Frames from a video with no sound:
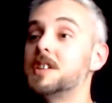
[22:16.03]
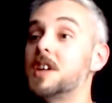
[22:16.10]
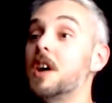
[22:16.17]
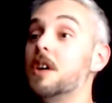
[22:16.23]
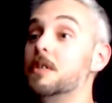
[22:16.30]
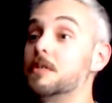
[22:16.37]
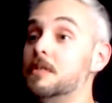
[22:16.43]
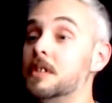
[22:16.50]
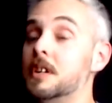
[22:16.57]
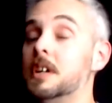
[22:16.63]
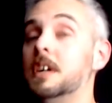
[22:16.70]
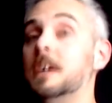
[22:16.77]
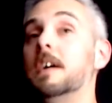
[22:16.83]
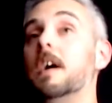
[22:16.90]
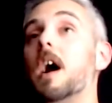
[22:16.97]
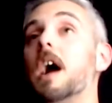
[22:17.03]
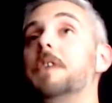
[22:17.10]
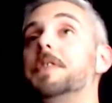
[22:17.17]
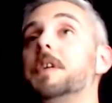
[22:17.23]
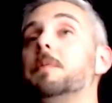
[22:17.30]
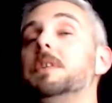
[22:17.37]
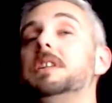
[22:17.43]
So,
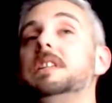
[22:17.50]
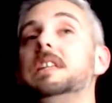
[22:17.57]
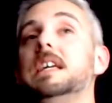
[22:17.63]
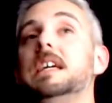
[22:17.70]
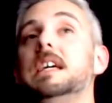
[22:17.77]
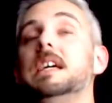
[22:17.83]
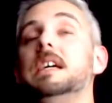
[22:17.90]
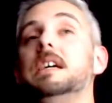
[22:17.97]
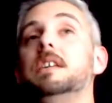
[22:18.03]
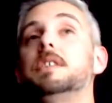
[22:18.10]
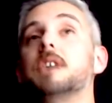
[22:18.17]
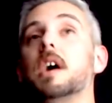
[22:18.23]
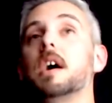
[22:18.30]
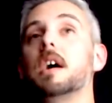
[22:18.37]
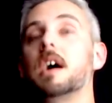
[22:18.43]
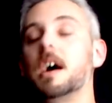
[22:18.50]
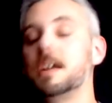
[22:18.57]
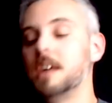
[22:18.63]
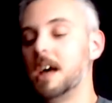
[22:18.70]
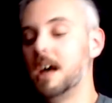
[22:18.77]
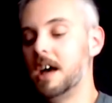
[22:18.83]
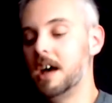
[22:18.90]
I think we need
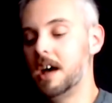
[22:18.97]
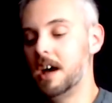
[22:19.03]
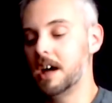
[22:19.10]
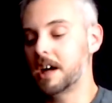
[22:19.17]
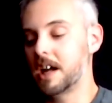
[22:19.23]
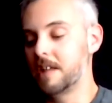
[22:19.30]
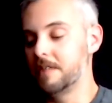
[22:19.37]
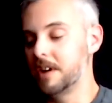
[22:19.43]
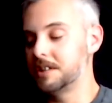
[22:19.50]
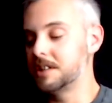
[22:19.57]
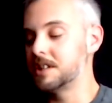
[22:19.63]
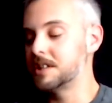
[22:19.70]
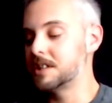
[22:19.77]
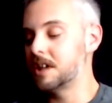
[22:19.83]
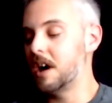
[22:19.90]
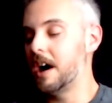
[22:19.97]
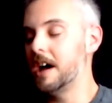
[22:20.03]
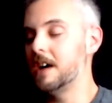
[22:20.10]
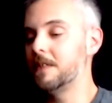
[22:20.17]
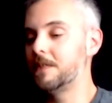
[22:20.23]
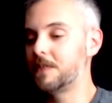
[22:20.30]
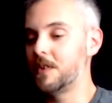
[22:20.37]
a kind of a
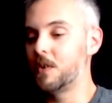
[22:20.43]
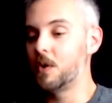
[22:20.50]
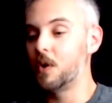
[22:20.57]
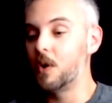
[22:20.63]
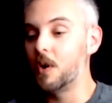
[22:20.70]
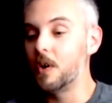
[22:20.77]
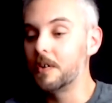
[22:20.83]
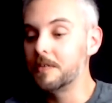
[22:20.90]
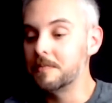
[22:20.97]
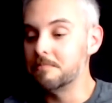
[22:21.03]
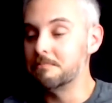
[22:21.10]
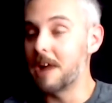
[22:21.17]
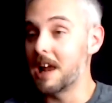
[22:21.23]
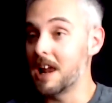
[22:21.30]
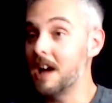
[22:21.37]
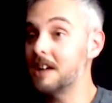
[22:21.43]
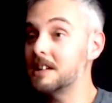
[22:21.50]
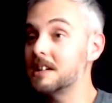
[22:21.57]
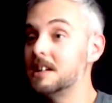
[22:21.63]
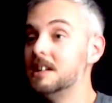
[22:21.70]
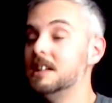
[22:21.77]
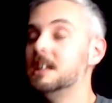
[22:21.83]
desire for
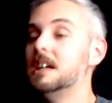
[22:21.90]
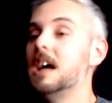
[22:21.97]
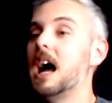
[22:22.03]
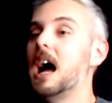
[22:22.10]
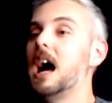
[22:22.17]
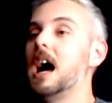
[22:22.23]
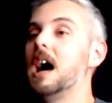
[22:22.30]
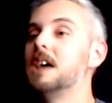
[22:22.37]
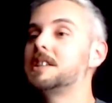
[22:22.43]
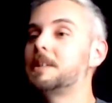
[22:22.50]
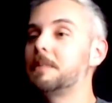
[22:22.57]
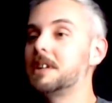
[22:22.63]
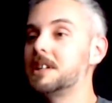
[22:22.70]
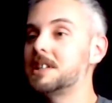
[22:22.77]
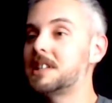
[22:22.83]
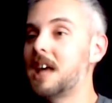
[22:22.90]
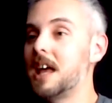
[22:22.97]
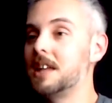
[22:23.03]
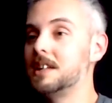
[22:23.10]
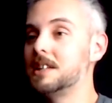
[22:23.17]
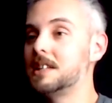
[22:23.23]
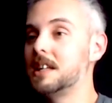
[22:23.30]
Malak, something that
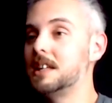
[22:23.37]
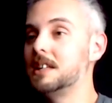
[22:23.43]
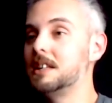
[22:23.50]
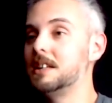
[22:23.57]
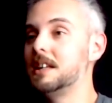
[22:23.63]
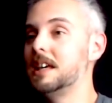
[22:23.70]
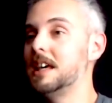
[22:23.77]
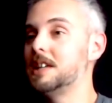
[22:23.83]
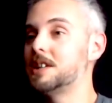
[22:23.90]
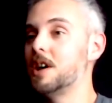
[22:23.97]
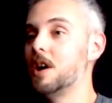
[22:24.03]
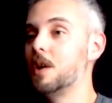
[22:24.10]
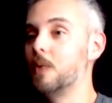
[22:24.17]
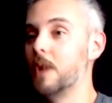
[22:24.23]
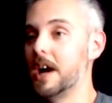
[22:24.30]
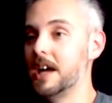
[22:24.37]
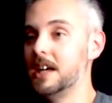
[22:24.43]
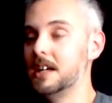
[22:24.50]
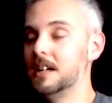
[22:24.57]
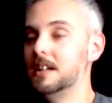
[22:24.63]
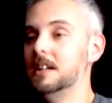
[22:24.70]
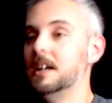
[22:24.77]
stands in her
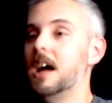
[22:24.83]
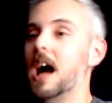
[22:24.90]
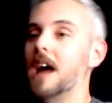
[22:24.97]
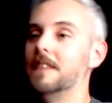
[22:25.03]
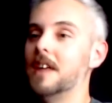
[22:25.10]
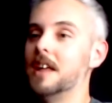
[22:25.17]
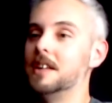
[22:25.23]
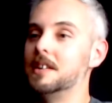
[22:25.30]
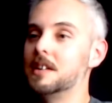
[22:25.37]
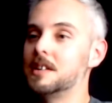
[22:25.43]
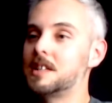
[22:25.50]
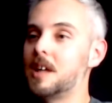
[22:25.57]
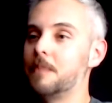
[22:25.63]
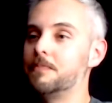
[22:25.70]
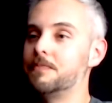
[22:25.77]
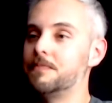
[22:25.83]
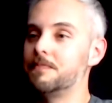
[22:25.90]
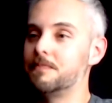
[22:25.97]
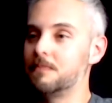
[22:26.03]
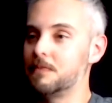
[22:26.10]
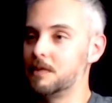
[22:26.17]
way, and then some